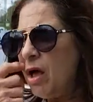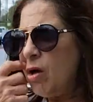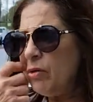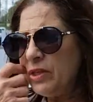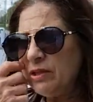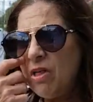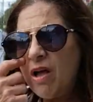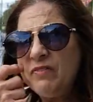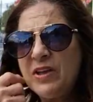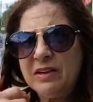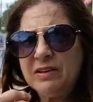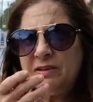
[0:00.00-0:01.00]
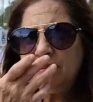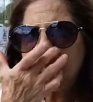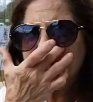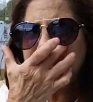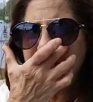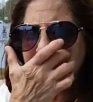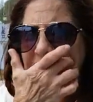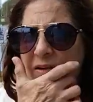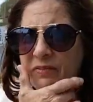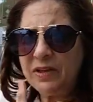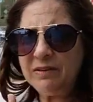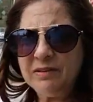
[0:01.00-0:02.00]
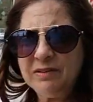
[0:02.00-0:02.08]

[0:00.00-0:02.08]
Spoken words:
Oh, they love it. They love it.